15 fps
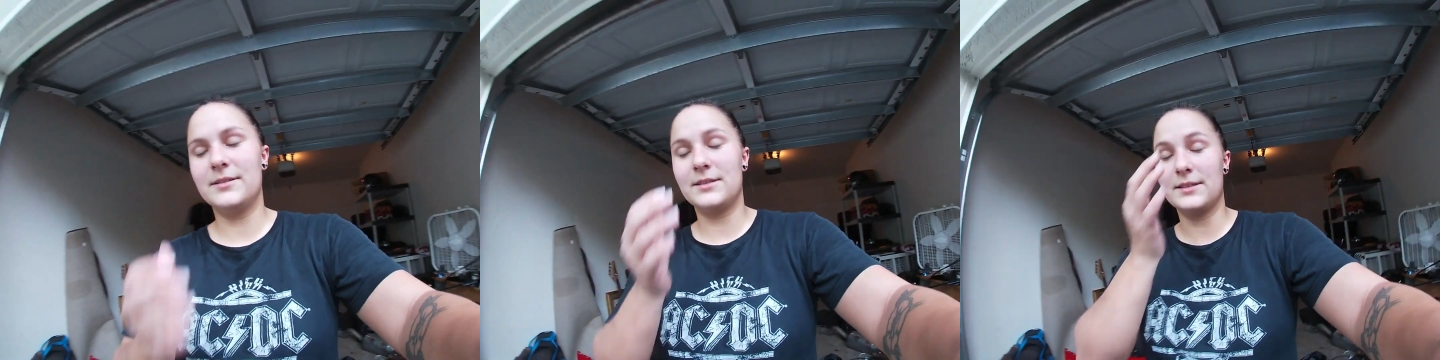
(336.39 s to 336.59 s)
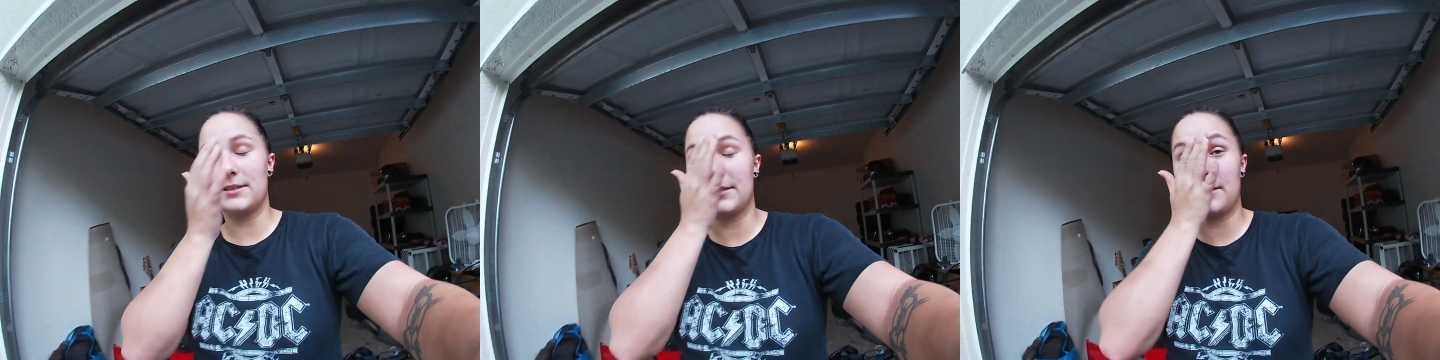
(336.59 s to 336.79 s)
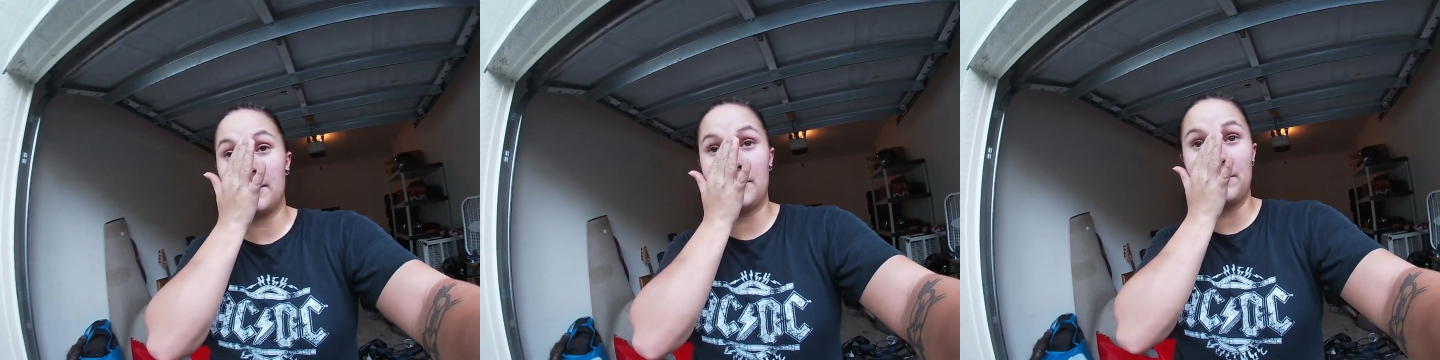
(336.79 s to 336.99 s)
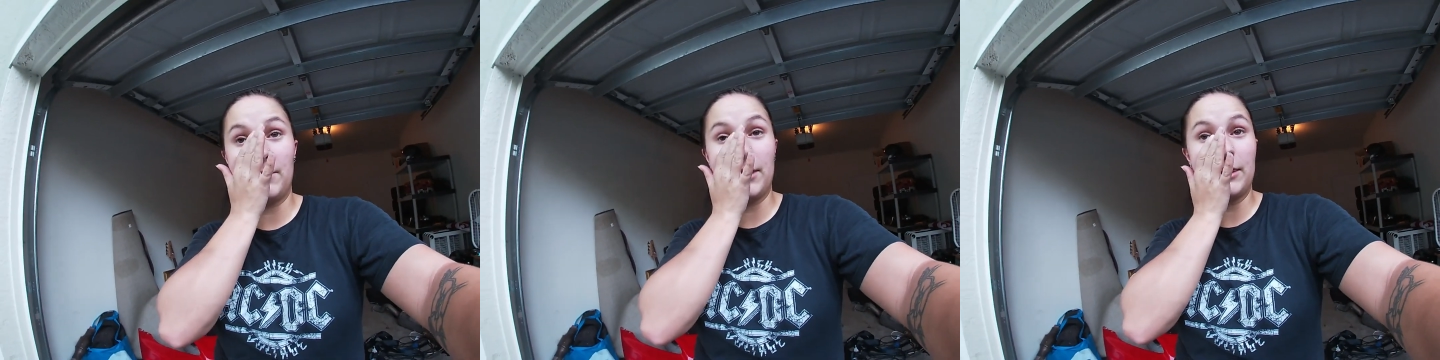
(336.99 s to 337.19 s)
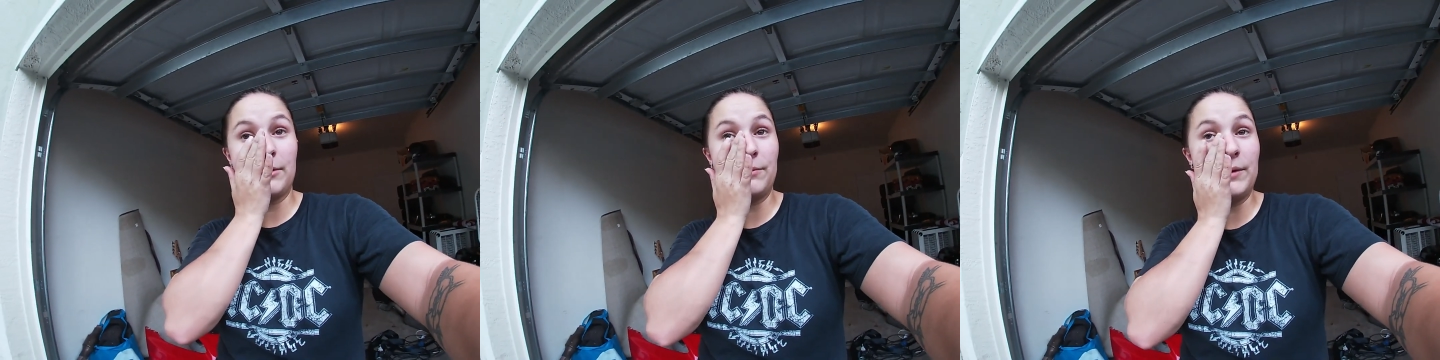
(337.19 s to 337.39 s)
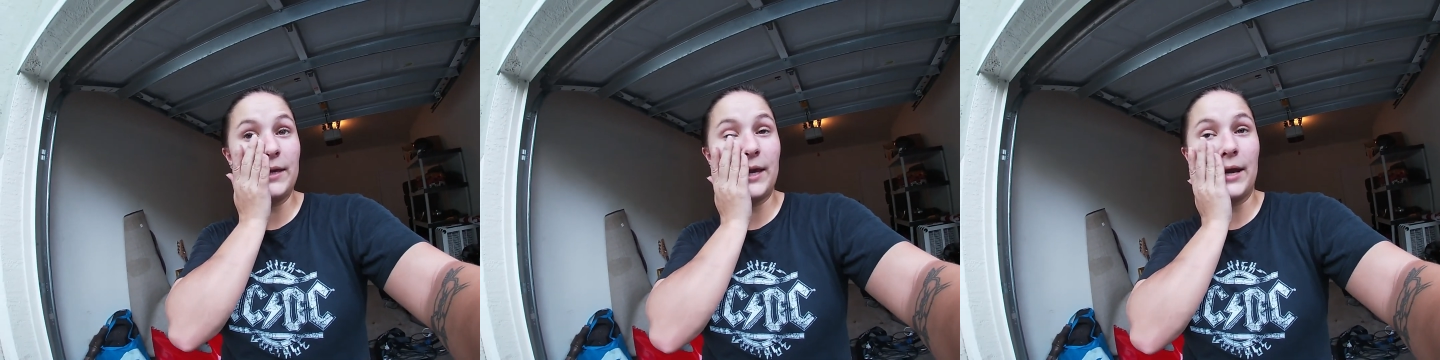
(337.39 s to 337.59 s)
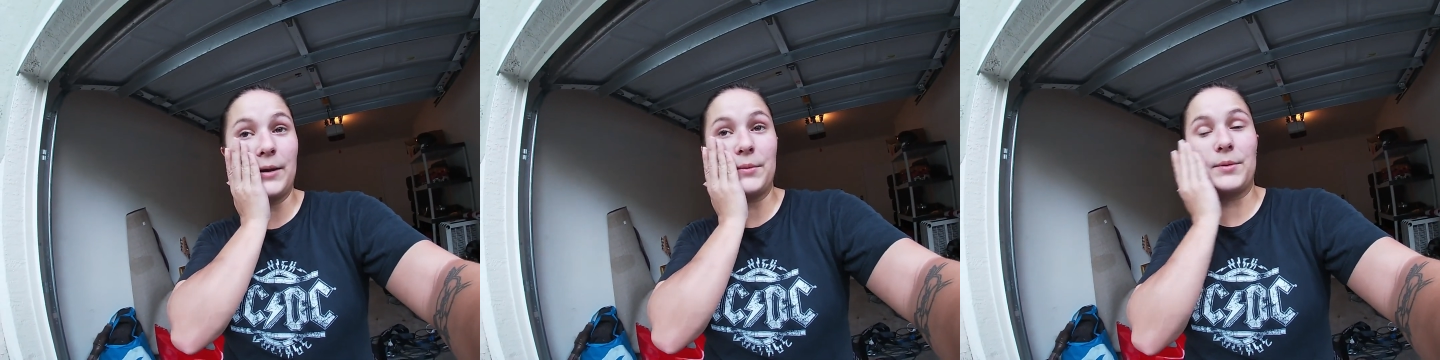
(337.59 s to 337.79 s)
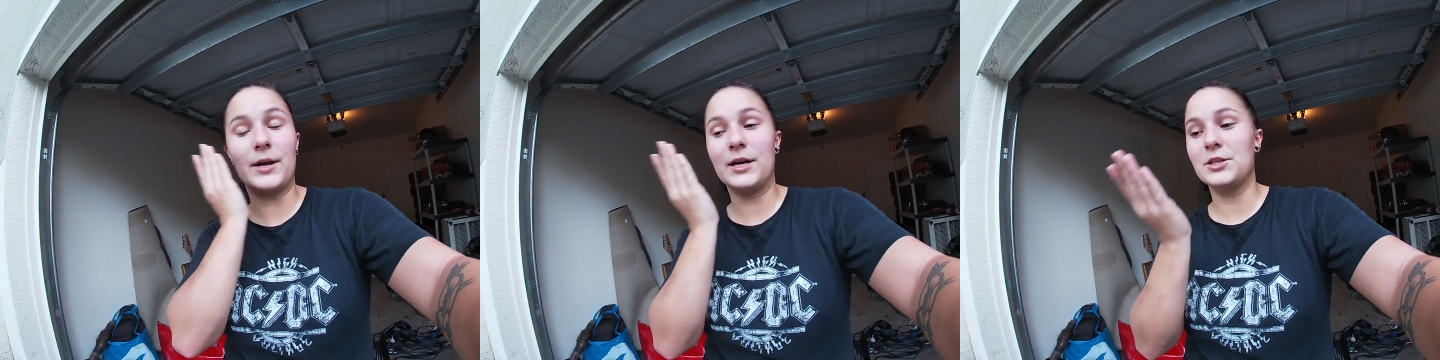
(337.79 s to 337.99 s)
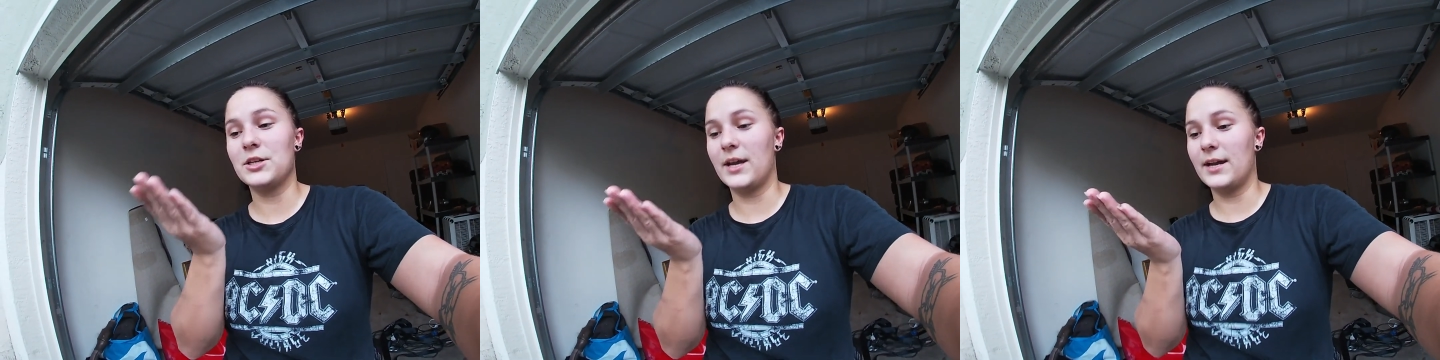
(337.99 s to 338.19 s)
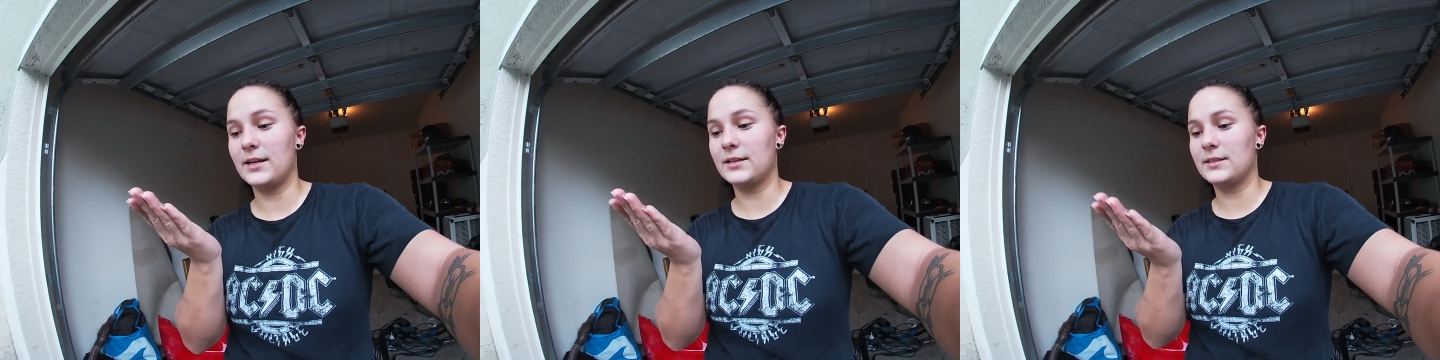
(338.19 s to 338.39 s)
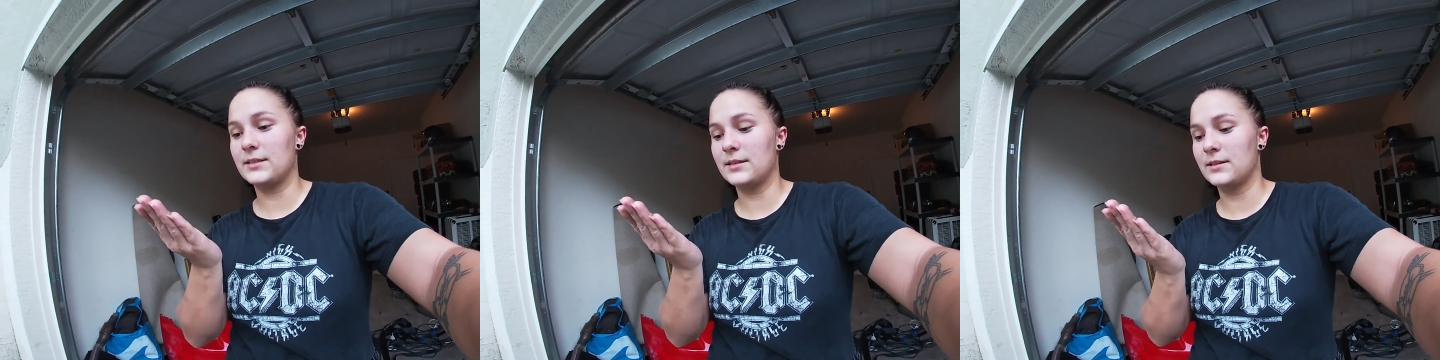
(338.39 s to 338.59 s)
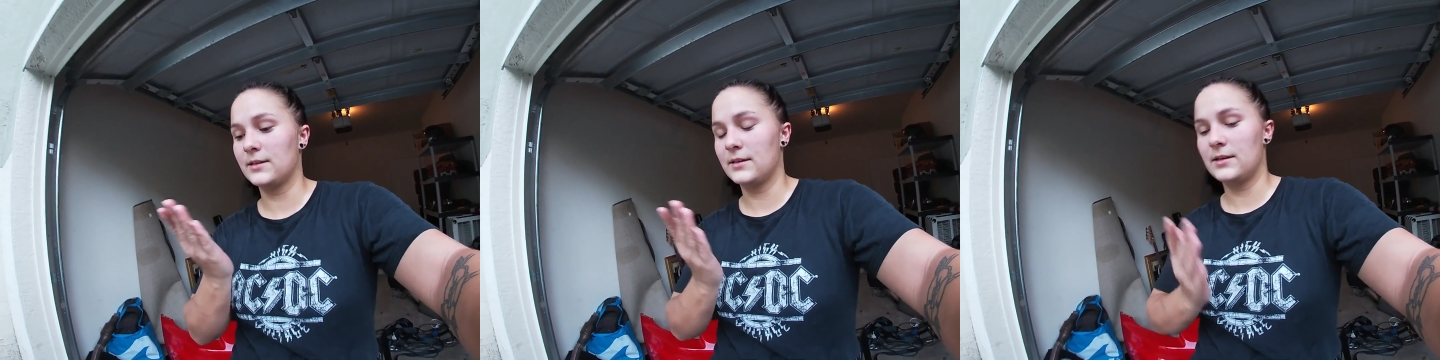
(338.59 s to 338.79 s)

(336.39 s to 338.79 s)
This is gonna be the weekend project.